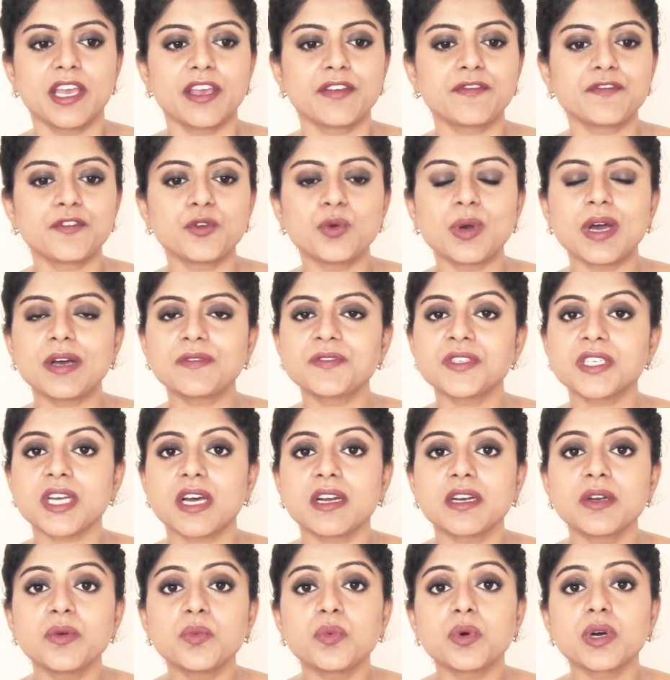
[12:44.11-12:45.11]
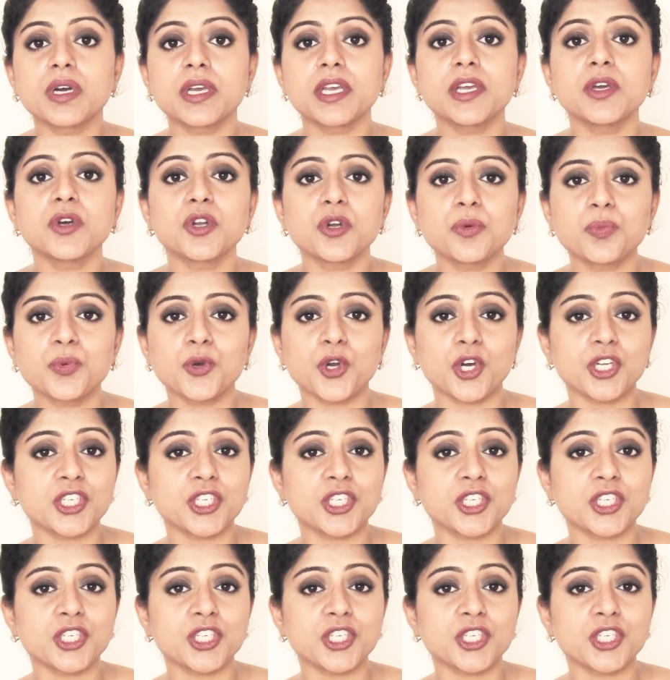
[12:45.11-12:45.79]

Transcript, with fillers: If you have started working on a